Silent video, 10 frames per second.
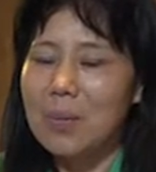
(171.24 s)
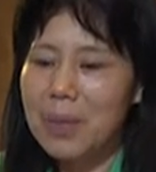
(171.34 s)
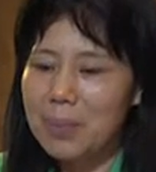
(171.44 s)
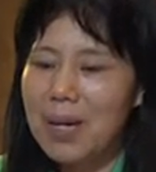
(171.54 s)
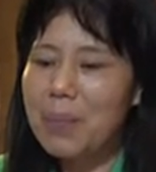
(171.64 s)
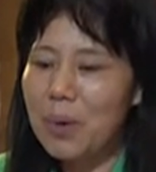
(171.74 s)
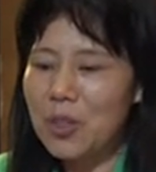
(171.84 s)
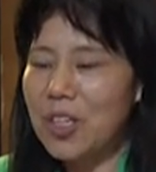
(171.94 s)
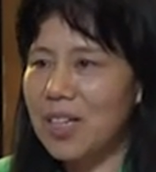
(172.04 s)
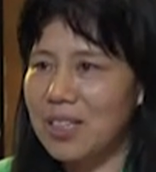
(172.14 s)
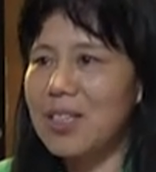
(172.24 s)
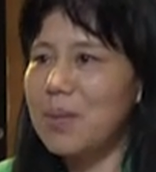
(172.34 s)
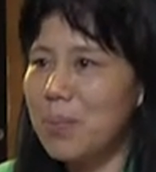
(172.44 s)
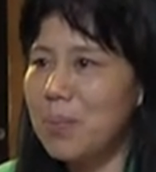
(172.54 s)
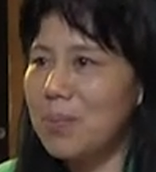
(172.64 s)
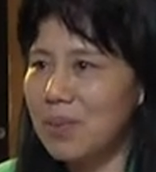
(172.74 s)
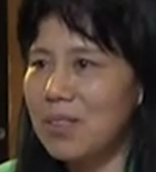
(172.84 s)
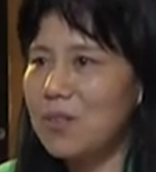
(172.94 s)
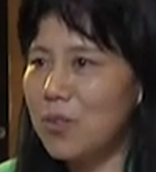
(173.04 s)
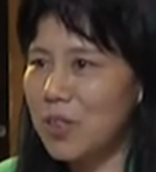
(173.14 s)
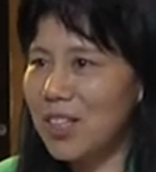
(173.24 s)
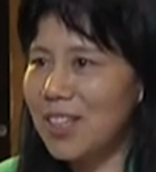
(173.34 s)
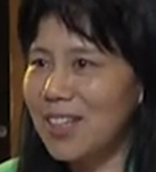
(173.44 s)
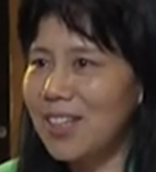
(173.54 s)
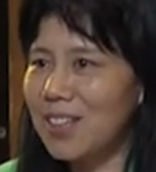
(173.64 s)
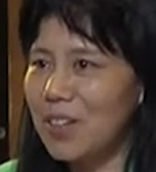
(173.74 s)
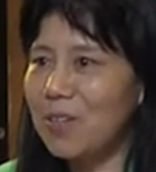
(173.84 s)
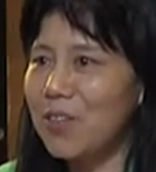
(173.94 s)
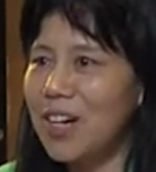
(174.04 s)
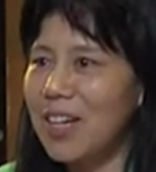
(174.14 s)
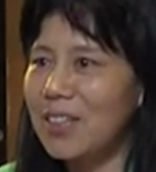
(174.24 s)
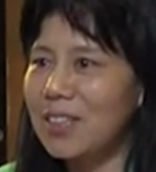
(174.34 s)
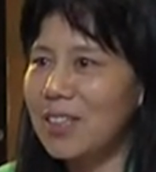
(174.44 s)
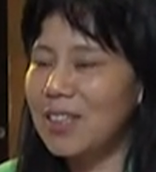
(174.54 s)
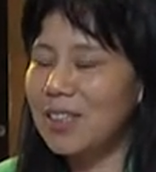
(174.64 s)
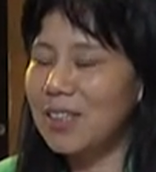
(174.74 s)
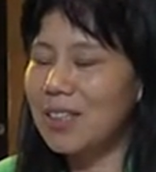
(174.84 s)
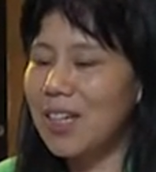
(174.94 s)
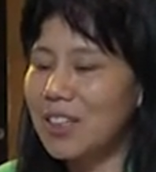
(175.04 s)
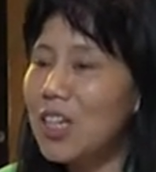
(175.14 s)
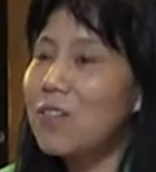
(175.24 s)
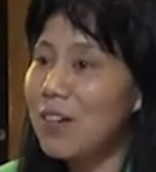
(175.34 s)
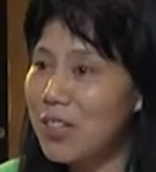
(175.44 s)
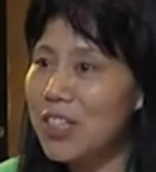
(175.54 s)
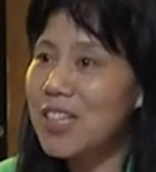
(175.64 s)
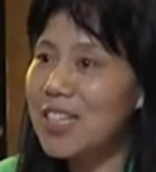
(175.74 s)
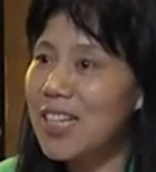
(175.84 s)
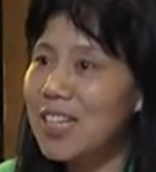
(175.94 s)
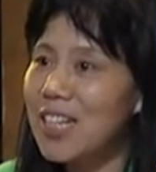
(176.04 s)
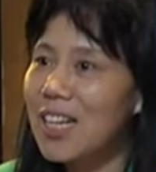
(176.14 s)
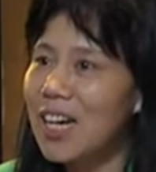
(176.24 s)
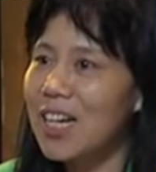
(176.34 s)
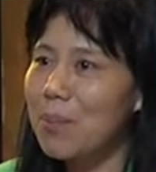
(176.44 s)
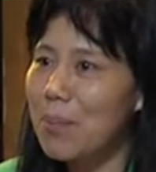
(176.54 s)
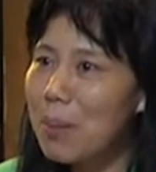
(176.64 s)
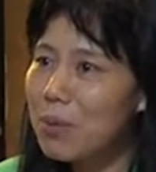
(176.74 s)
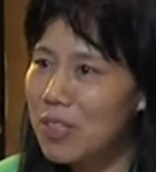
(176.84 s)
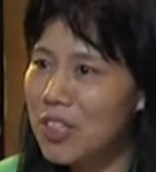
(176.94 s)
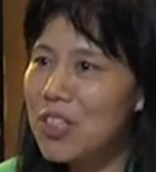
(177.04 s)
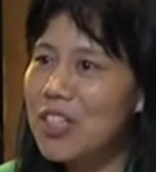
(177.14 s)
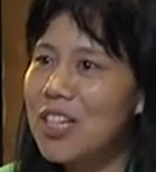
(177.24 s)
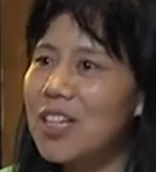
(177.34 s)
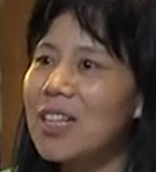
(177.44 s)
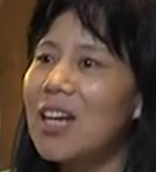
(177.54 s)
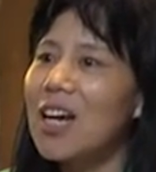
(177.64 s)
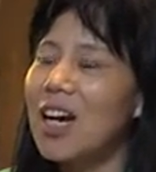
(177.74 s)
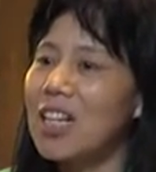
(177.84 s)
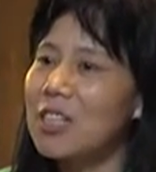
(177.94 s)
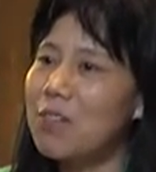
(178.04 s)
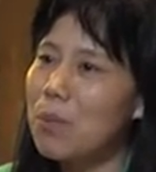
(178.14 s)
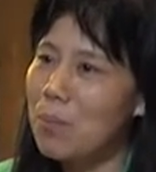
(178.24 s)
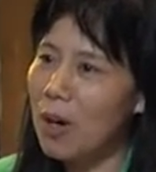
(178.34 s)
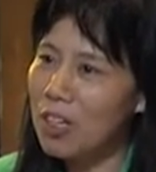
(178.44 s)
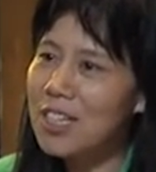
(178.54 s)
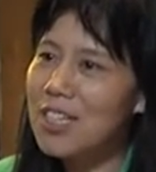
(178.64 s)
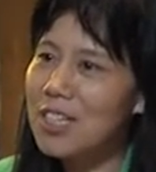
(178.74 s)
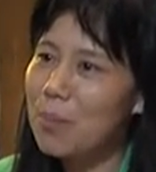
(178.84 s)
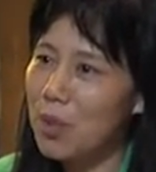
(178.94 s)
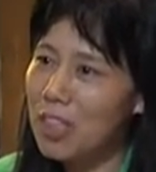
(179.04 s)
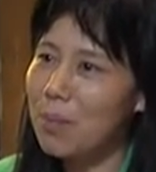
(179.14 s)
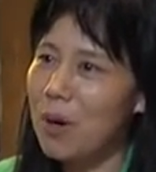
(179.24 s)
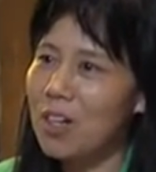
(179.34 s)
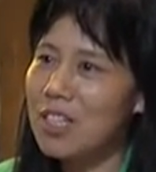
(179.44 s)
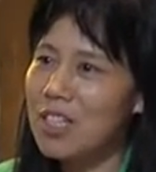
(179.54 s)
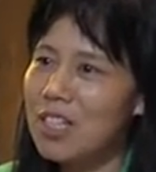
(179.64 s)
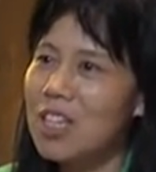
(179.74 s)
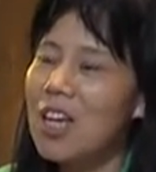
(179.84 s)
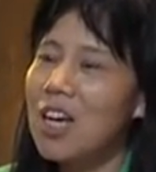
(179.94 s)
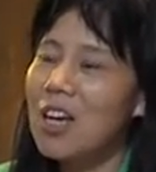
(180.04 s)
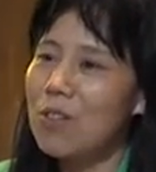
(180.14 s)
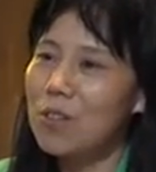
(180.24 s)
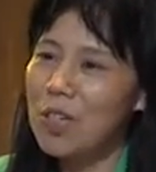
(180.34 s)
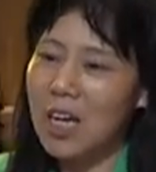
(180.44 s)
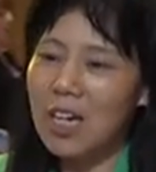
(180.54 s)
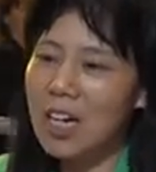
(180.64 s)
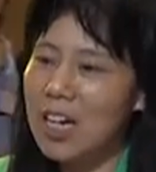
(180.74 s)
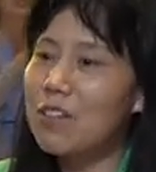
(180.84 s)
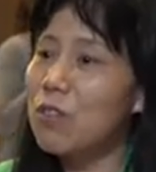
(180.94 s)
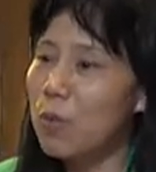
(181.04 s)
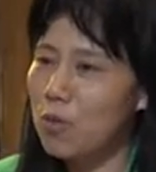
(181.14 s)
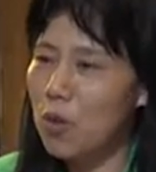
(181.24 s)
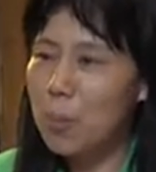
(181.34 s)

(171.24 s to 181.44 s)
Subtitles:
But my project for the identify resistance gene and map resistance gene and develop markers, molecular markers, a kind of for